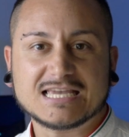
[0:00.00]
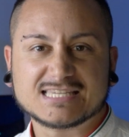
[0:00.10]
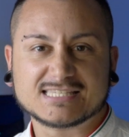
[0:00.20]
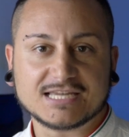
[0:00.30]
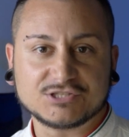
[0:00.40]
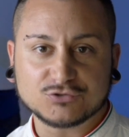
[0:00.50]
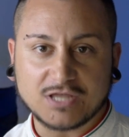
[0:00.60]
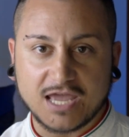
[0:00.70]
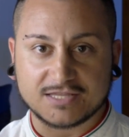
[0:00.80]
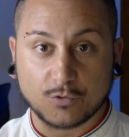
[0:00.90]
Stay
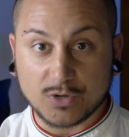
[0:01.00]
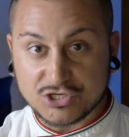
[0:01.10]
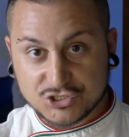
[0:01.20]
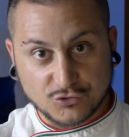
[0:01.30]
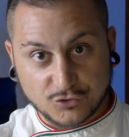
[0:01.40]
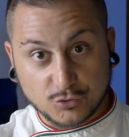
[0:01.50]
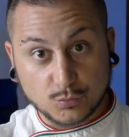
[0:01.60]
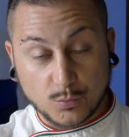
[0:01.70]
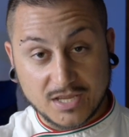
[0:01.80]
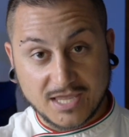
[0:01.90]
tuned and I wish you a good
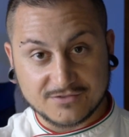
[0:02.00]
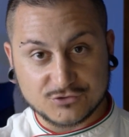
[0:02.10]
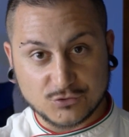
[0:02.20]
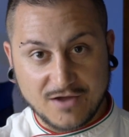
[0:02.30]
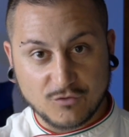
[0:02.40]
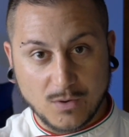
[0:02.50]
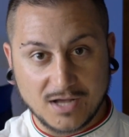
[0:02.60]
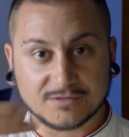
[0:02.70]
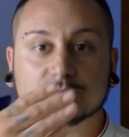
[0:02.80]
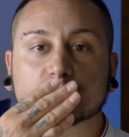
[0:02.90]
weekend to
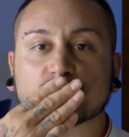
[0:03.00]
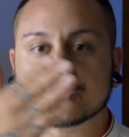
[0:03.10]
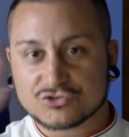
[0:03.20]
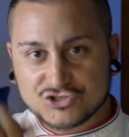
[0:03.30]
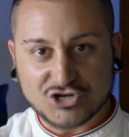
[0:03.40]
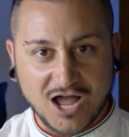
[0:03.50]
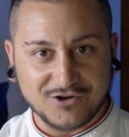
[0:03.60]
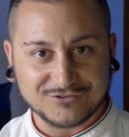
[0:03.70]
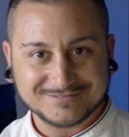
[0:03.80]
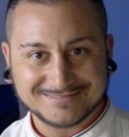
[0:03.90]
everyone.
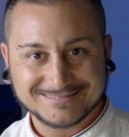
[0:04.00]
Ciao!